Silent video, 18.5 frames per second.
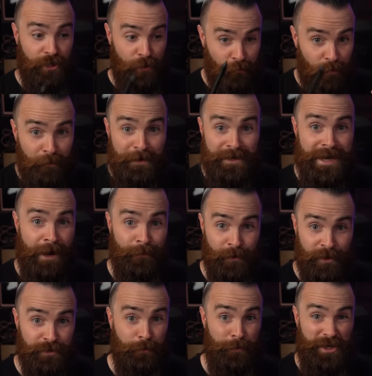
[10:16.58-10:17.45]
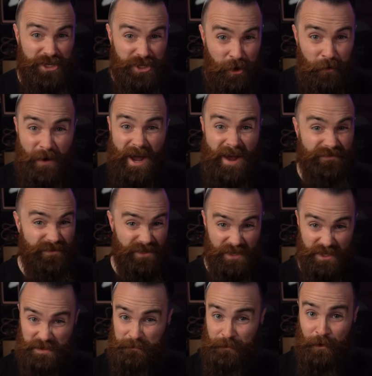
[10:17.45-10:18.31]
there will be networks where we don't have to
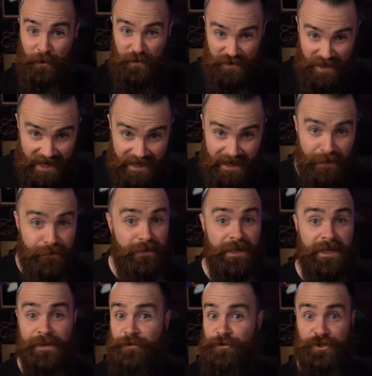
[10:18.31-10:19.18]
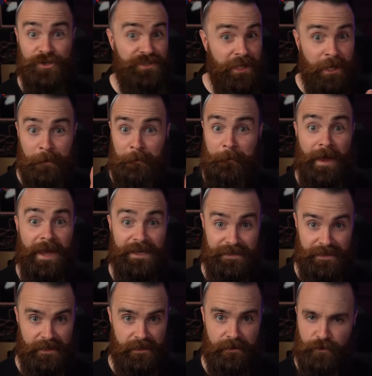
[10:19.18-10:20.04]
expose anything and they're just
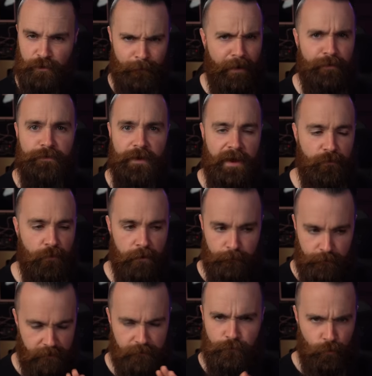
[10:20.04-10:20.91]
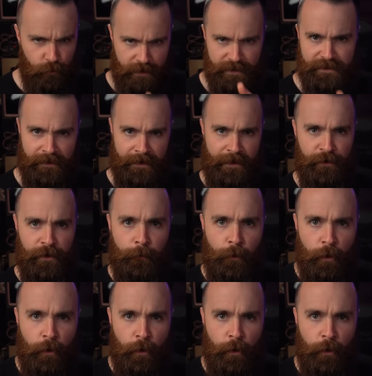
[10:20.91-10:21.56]
amazing. They're my favorite, but we'll get to that here in a